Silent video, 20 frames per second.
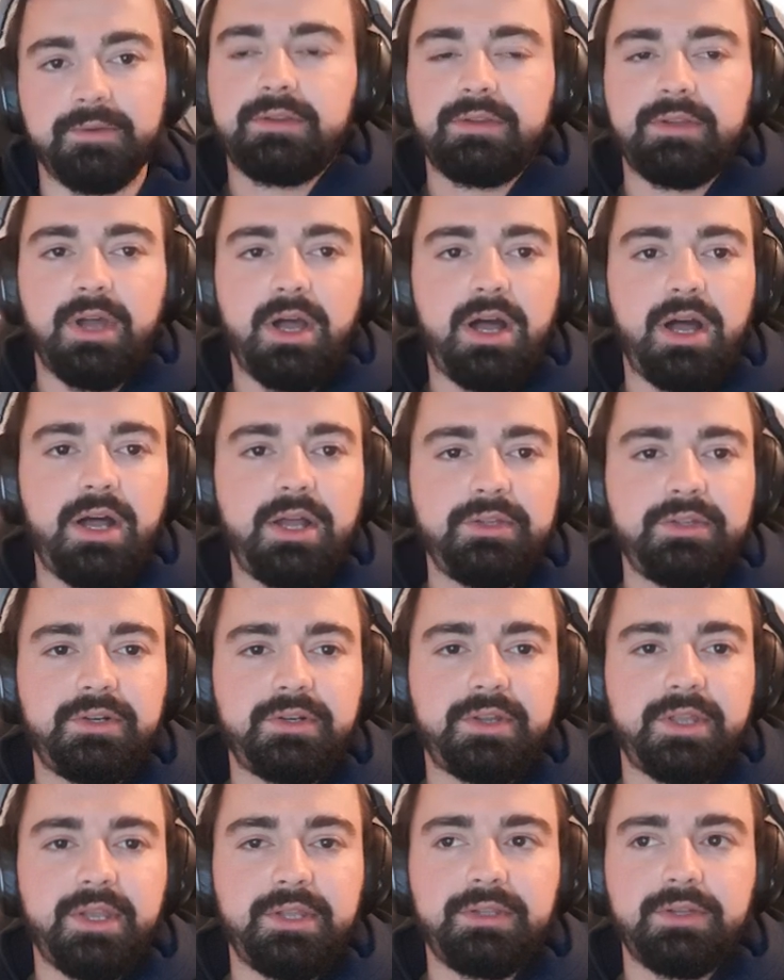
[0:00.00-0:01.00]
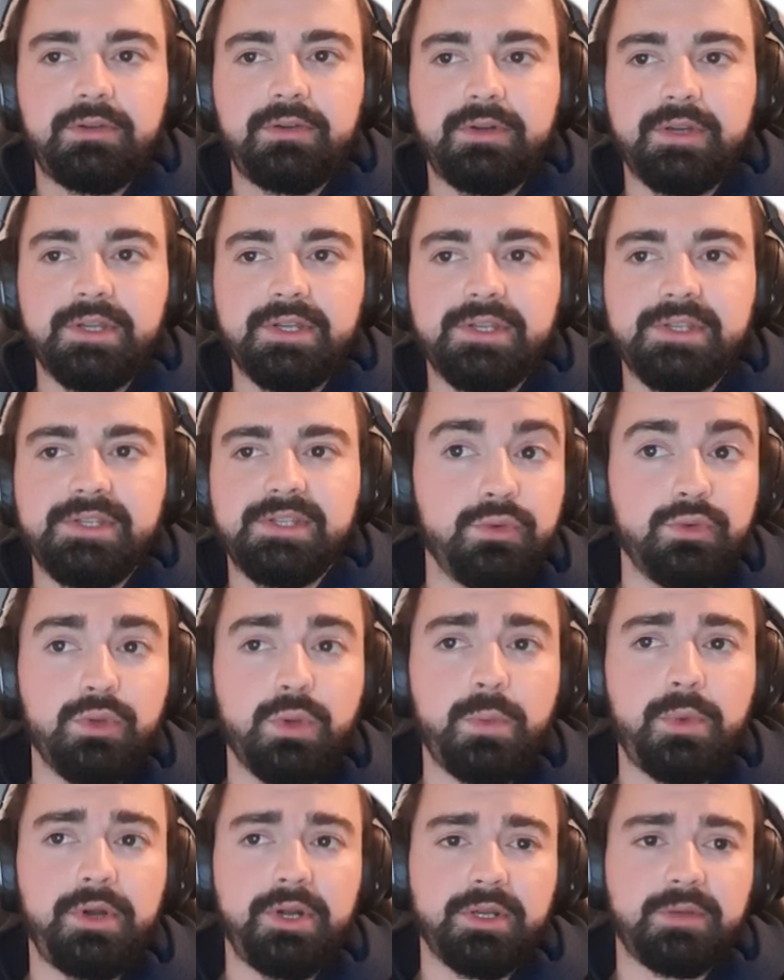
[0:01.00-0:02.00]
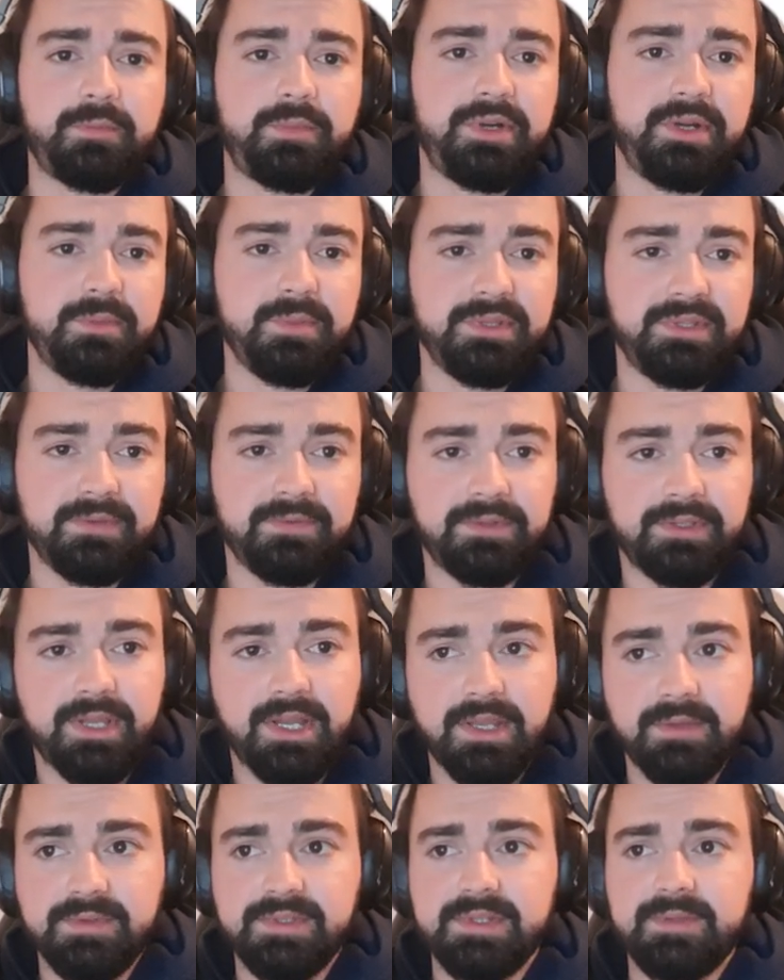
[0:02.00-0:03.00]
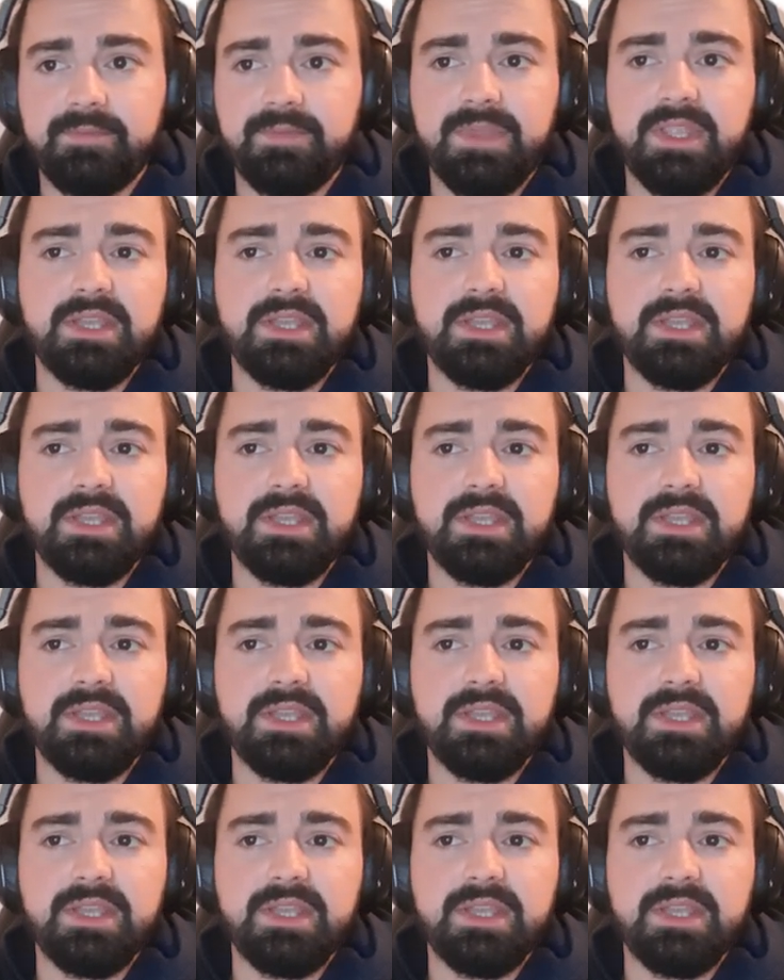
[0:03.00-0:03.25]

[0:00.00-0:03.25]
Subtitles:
The other category is numeric primitive types.